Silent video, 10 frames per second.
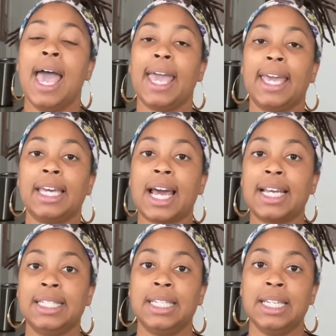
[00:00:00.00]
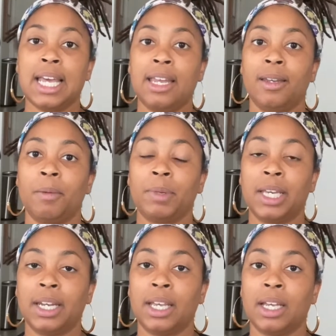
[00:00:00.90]
and I did end up
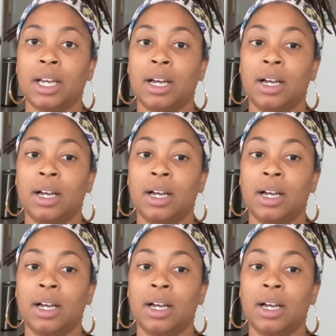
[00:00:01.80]
getting,